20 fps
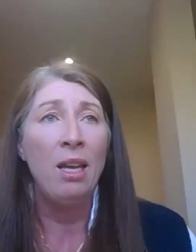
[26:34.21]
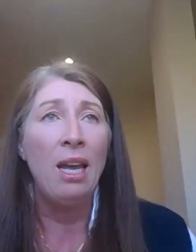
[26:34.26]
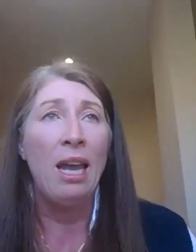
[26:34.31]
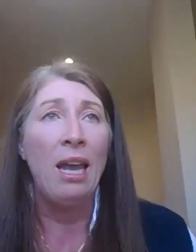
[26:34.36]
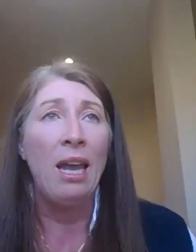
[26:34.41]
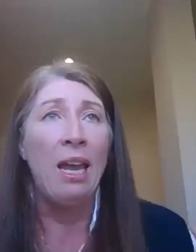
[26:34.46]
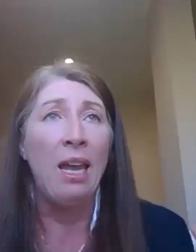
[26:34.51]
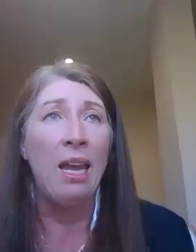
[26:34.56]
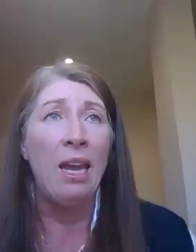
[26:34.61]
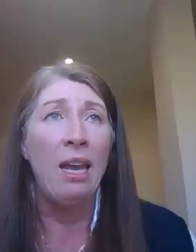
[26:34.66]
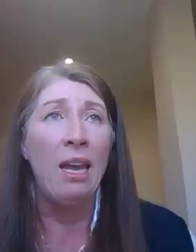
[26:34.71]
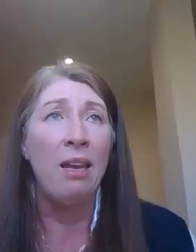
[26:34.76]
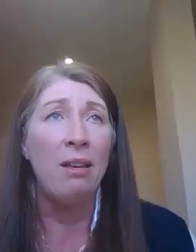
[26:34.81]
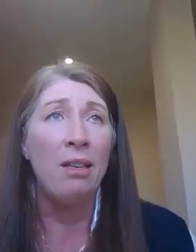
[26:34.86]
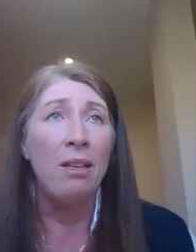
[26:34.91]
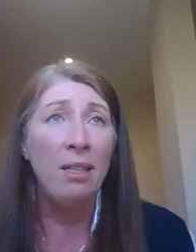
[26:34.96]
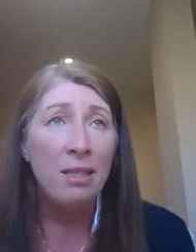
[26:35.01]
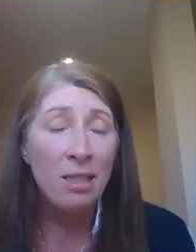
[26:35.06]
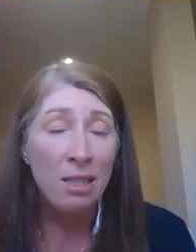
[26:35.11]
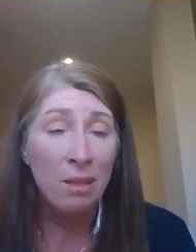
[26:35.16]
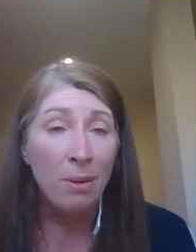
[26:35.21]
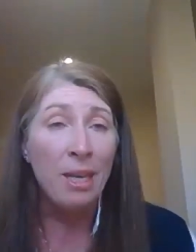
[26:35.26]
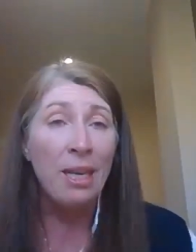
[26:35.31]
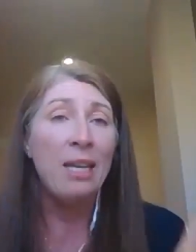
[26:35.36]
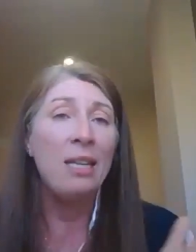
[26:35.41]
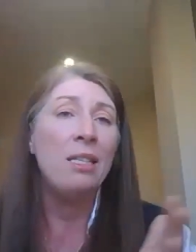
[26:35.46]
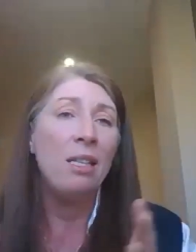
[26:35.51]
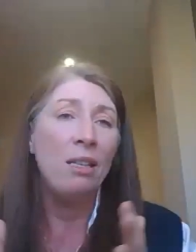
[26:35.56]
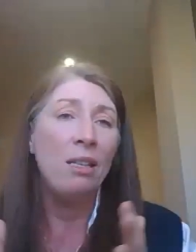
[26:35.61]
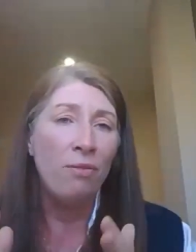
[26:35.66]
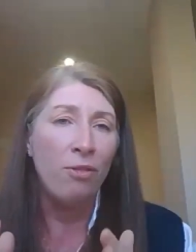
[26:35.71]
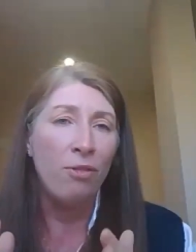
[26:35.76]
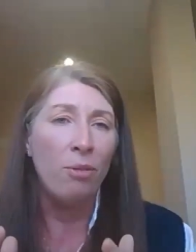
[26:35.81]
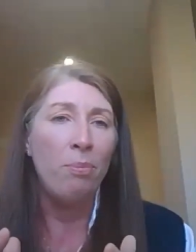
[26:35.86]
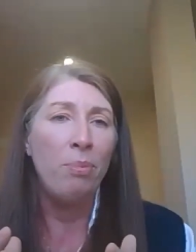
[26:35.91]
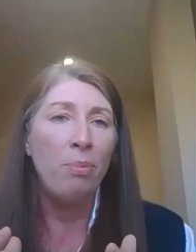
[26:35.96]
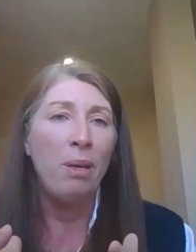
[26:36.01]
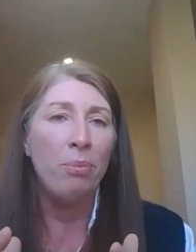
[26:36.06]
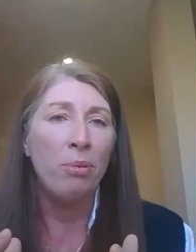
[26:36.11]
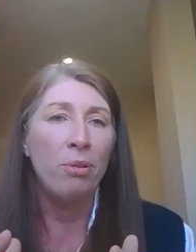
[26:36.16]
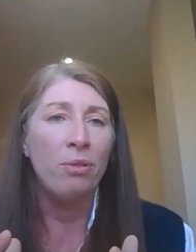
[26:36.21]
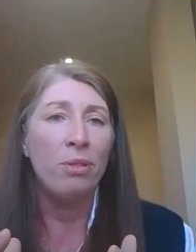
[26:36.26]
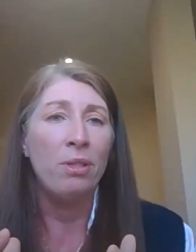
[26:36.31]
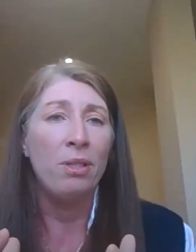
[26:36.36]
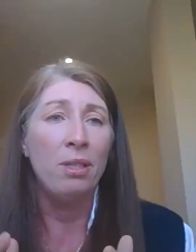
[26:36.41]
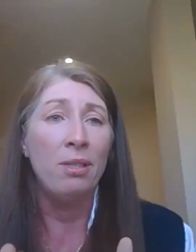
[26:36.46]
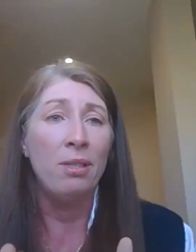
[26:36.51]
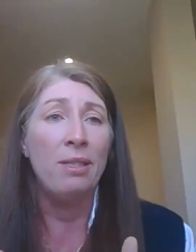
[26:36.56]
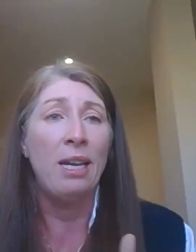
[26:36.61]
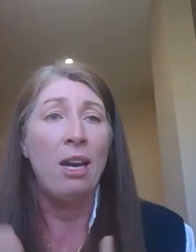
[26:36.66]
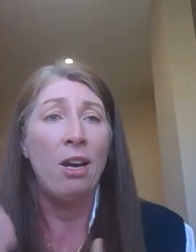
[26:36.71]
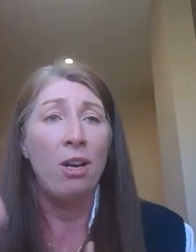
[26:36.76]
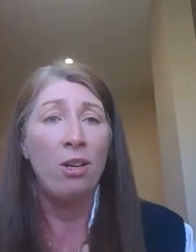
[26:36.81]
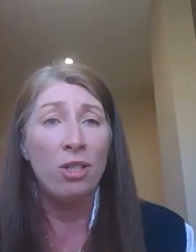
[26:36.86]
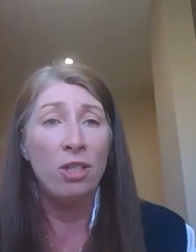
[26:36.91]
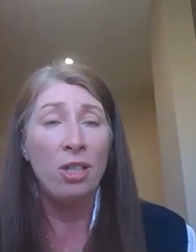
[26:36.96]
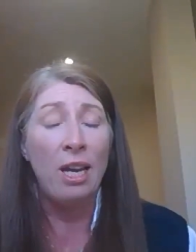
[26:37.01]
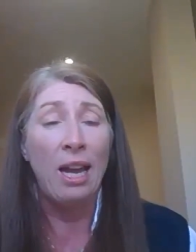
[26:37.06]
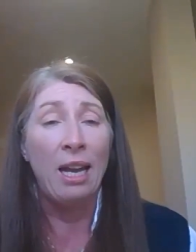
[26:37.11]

it needs to be easy for people to search,